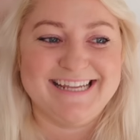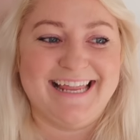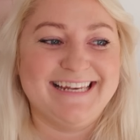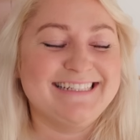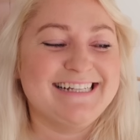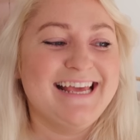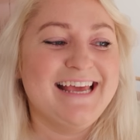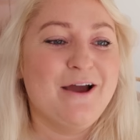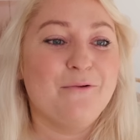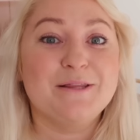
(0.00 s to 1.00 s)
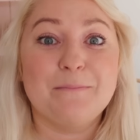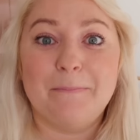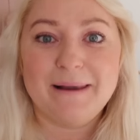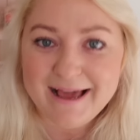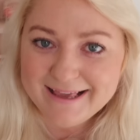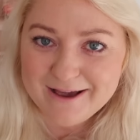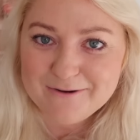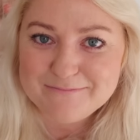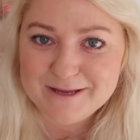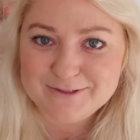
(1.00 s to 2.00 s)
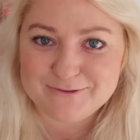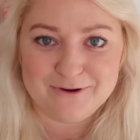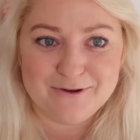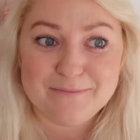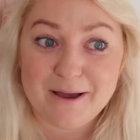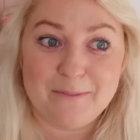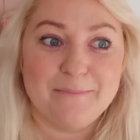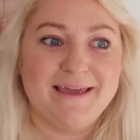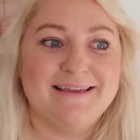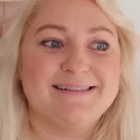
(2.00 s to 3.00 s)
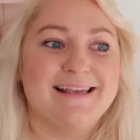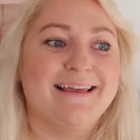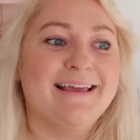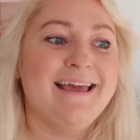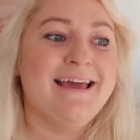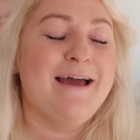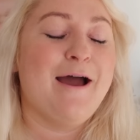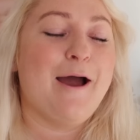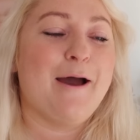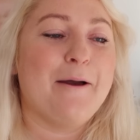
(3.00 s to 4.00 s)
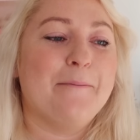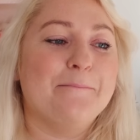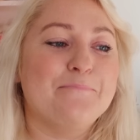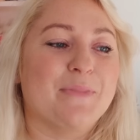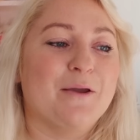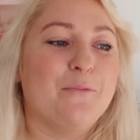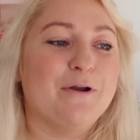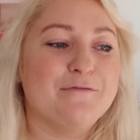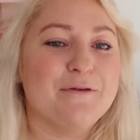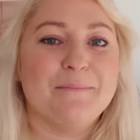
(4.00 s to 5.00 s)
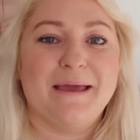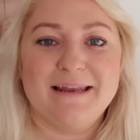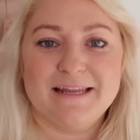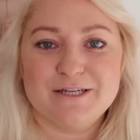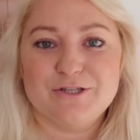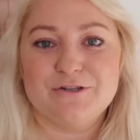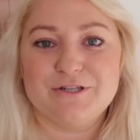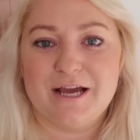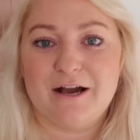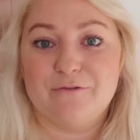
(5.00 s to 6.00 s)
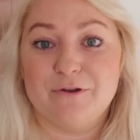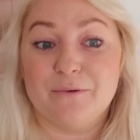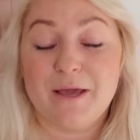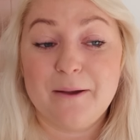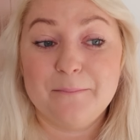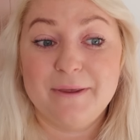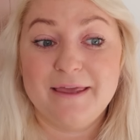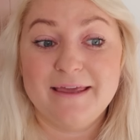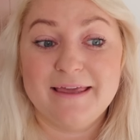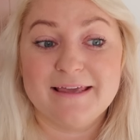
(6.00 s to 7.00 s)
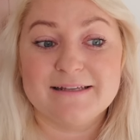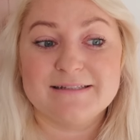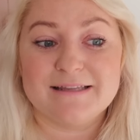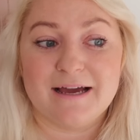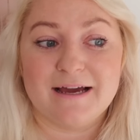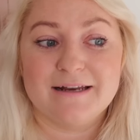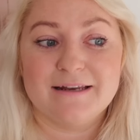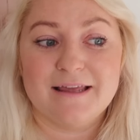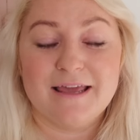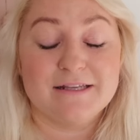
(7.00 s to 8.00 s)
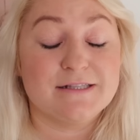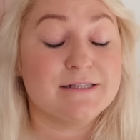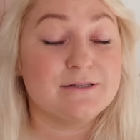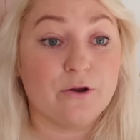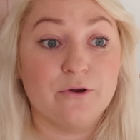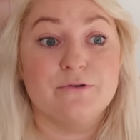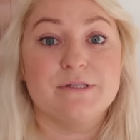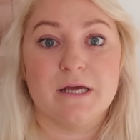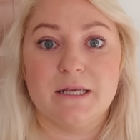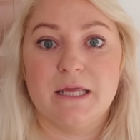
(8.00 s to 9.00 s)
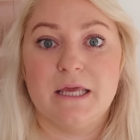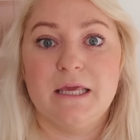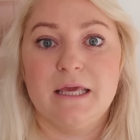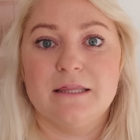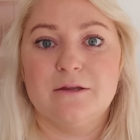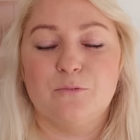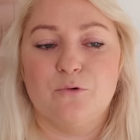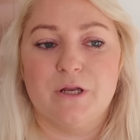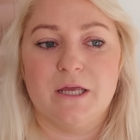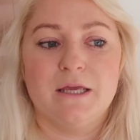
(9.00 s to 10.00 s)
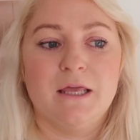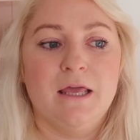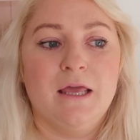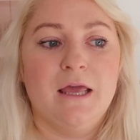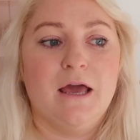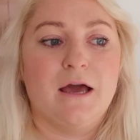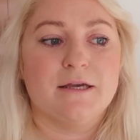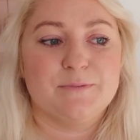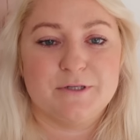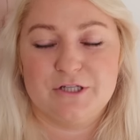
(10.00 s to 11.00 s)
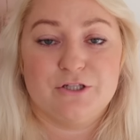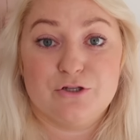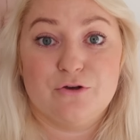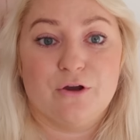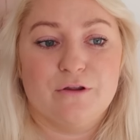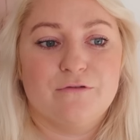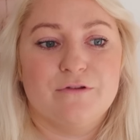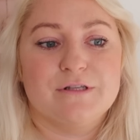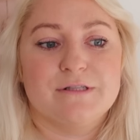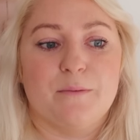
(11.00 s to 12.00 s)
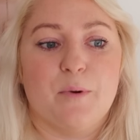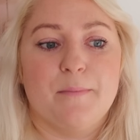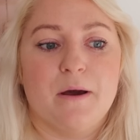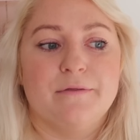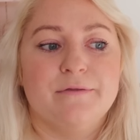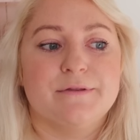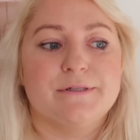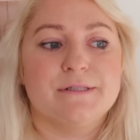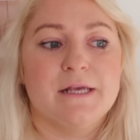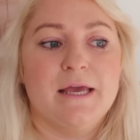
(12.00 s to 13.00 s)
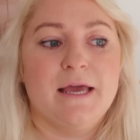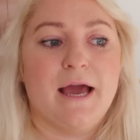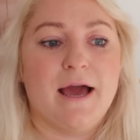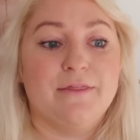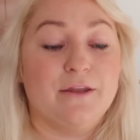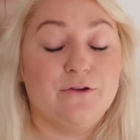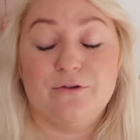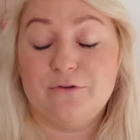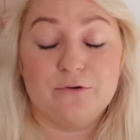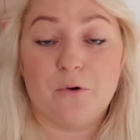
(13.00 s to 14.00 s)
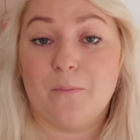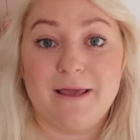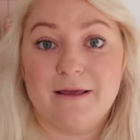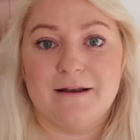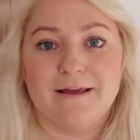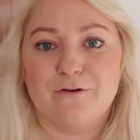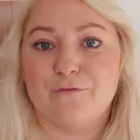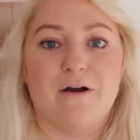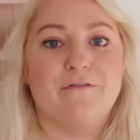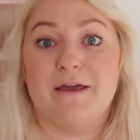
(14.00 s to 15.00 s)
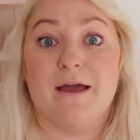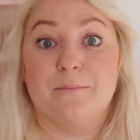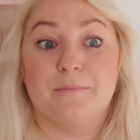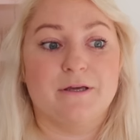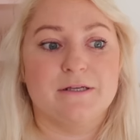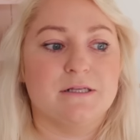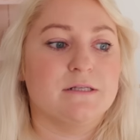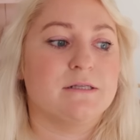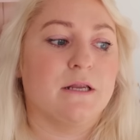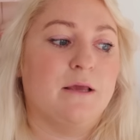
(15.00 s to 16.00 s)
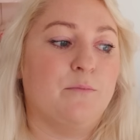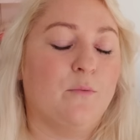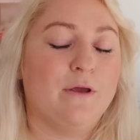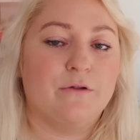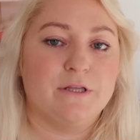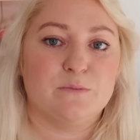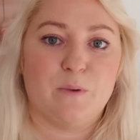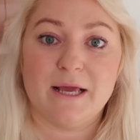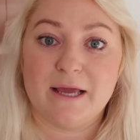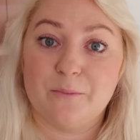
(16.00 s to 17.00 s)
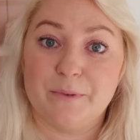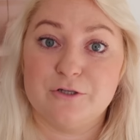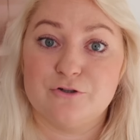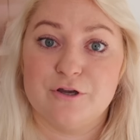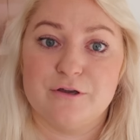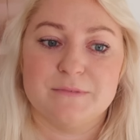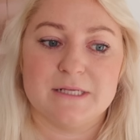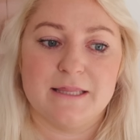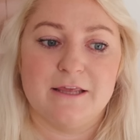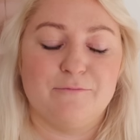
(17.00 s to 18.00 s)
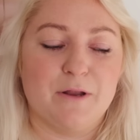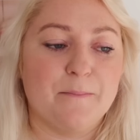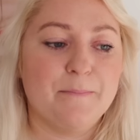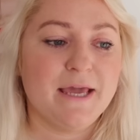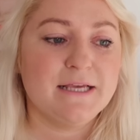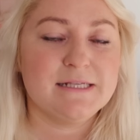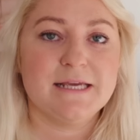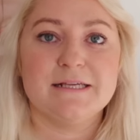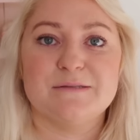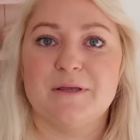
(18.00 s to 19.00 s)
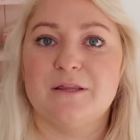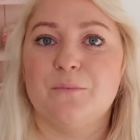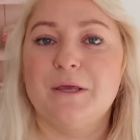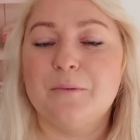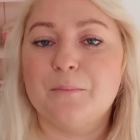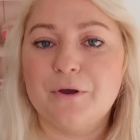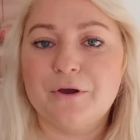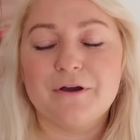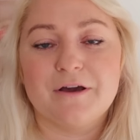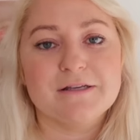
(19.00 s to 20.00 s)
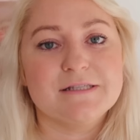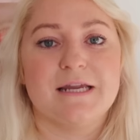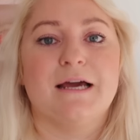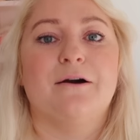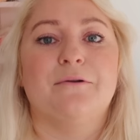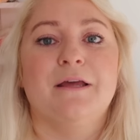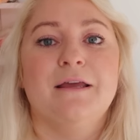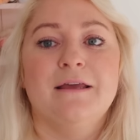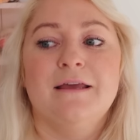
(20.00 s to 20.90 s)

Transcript: tent with a blackout bedroom, amazing. One of the main issues you have when you're camping is that it's so sunny in the morning, especially because you go through the summer months and then you're awake at like 5 a.m. because it's sunny. But we've got these blackout bedrooms and they've been amazing. It's meant that we can put Gus down